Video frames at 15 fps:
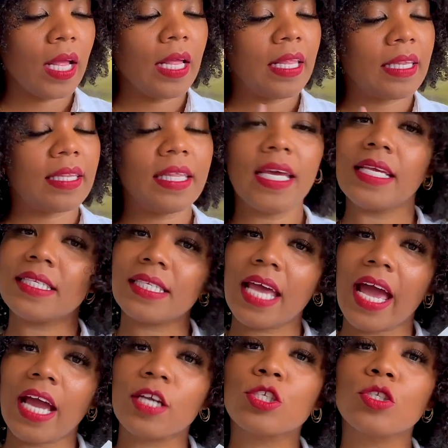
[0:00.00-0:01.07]
This
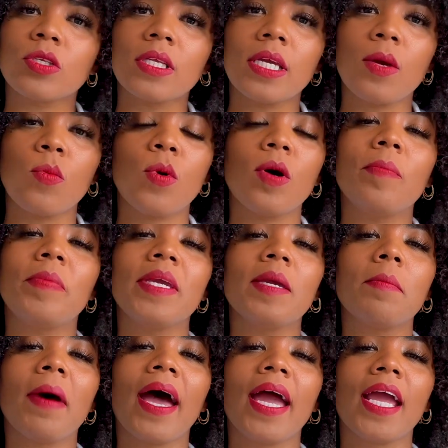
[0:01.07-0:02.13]
actually will be
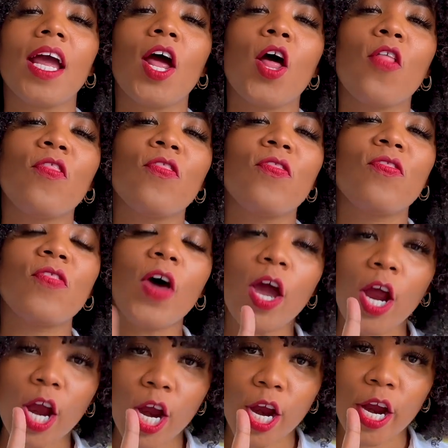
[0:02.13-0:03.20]
my
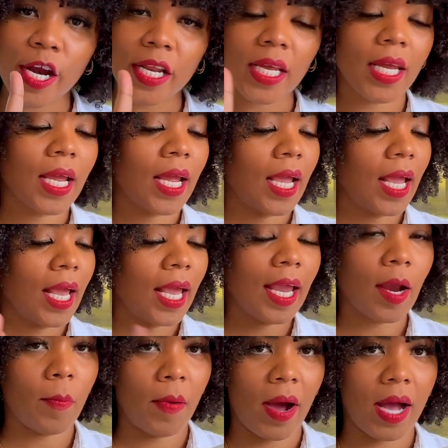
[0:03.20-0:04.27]
third
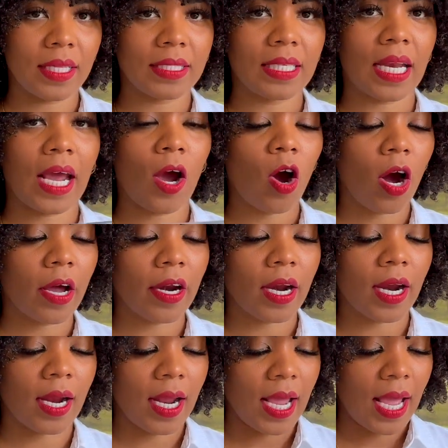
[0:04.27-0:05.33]
AirPods that I
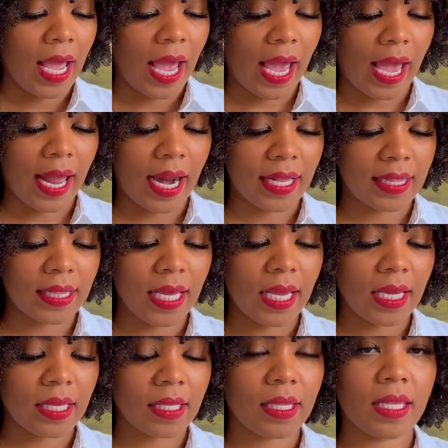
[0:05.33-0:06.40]
order, and I
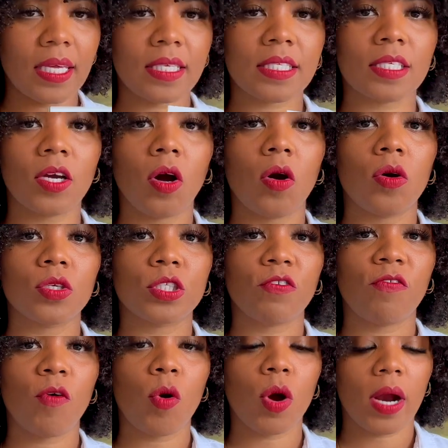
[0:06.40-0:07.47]
think this goes
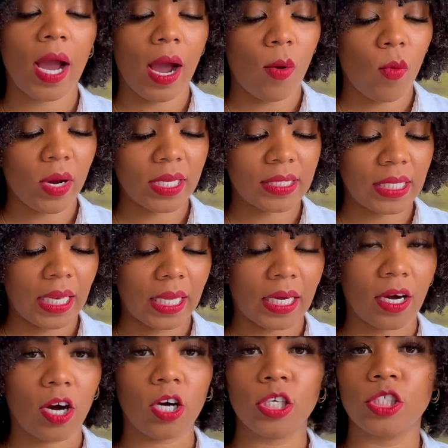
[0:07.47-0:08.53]
for, I want to say like
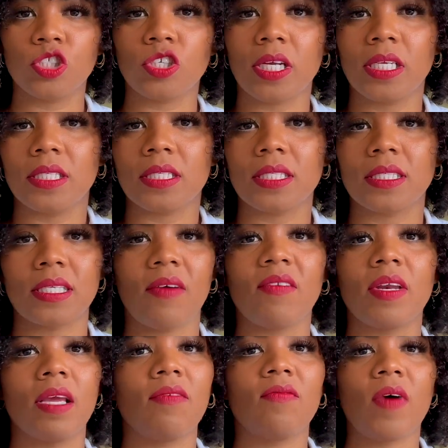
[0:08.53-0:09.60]

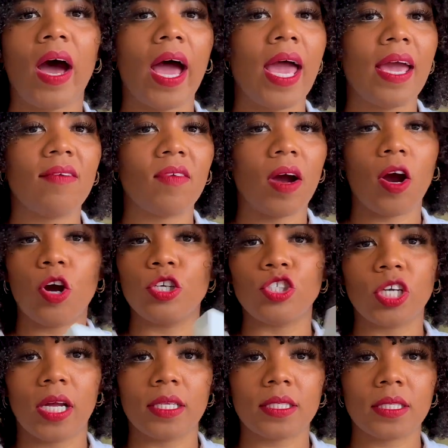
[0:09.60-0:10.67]
$175 or
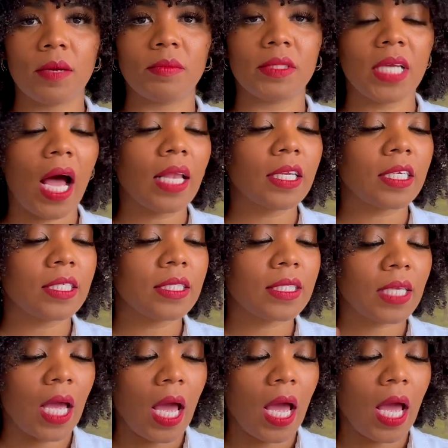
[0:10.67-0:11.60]
$100 and something dollars